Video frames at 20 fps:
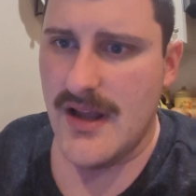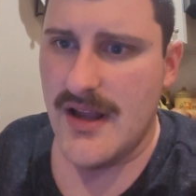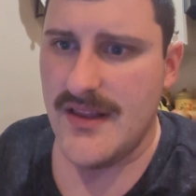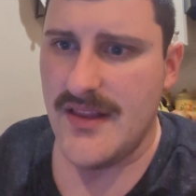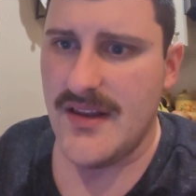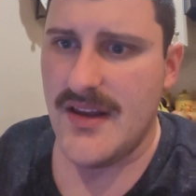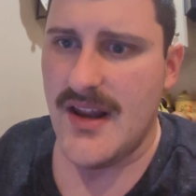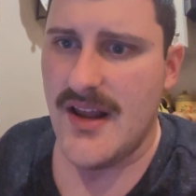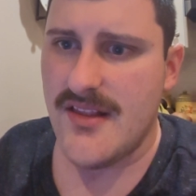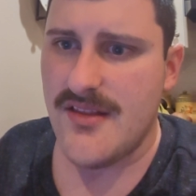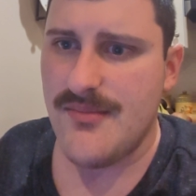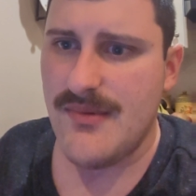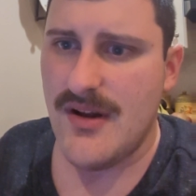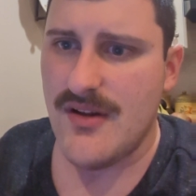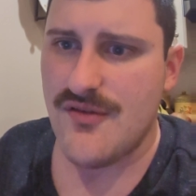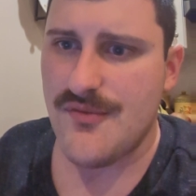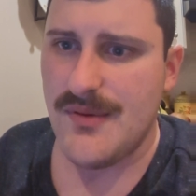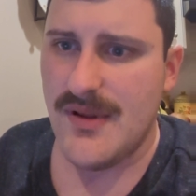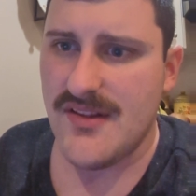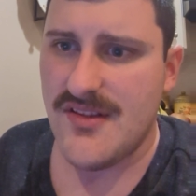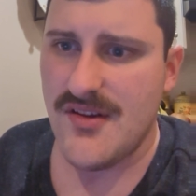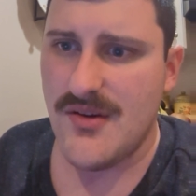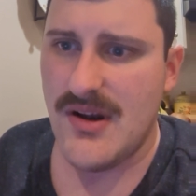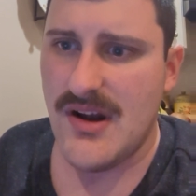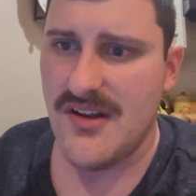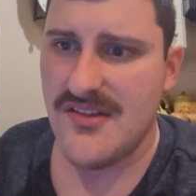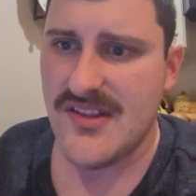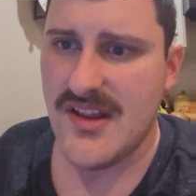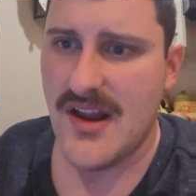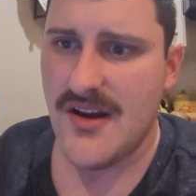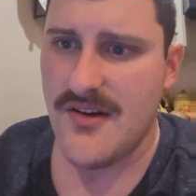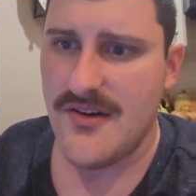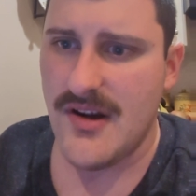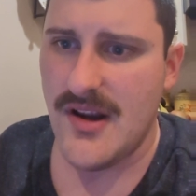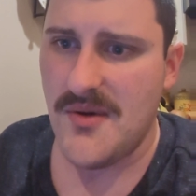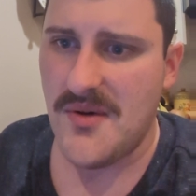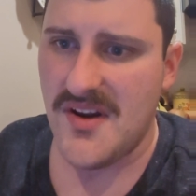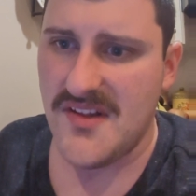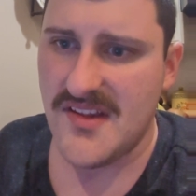And then Head Smiles replied, so how's that hurting you?